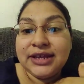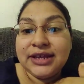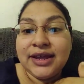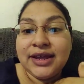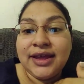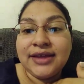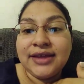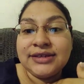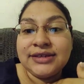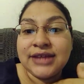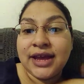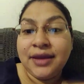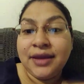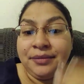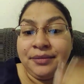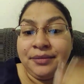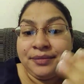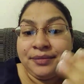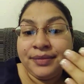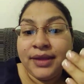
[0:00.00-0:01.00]
and
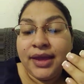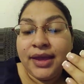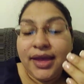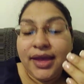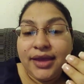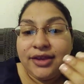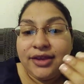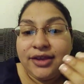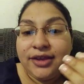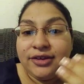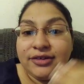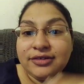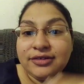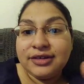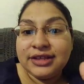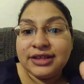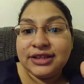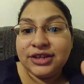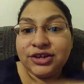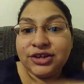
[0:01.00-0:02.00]
and
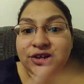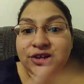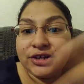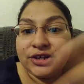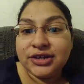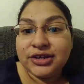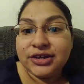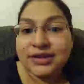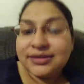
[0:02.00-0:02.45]
that